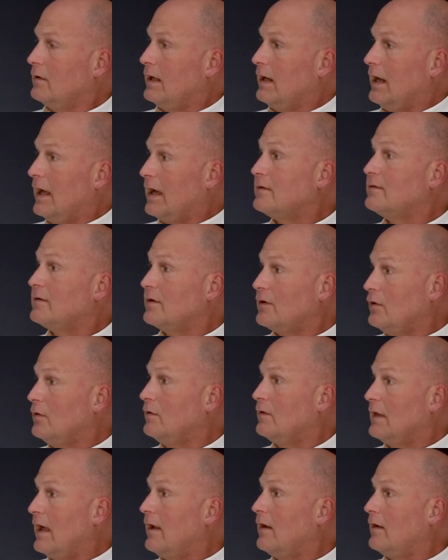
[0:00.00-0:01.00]
and
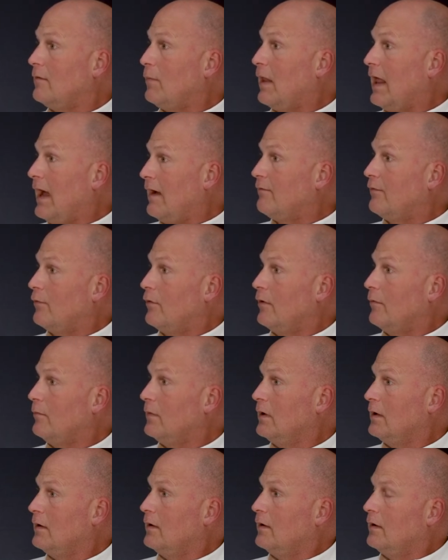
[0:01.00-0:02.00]
execute that platform.